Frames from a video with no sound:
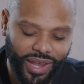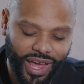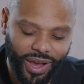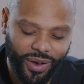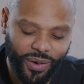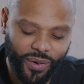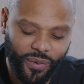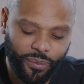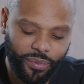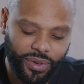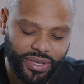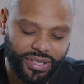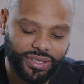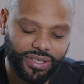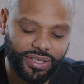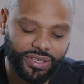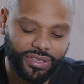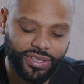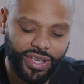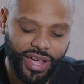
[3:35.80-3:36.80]
black-owned
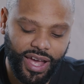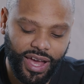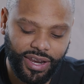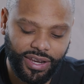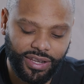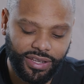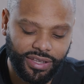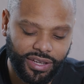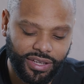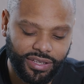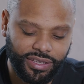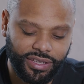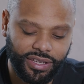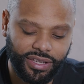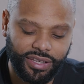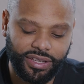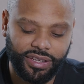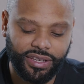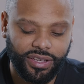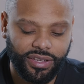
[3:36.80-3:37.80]
business out of
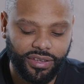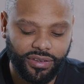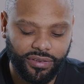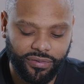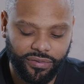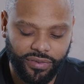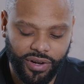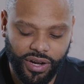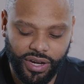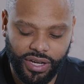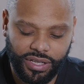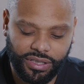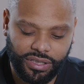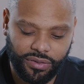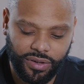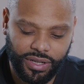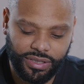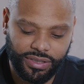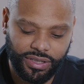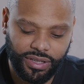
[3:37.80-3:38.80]
London. Very
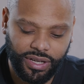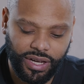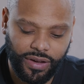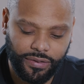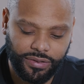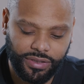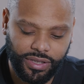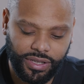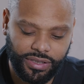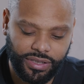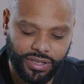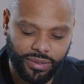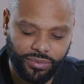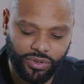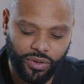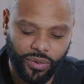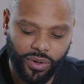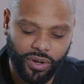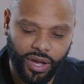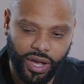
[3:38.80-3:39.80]
interesting conversation I'm
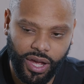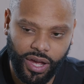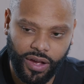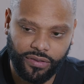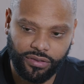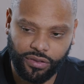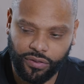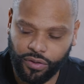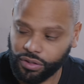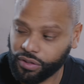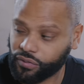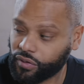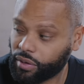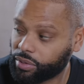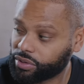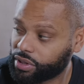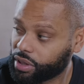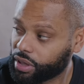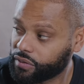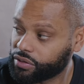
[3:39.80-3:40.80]
sure we're going to have. So first and
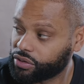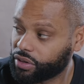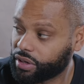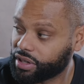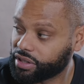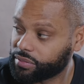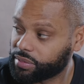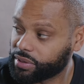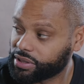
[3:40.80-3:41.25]
foremost, thank you for joining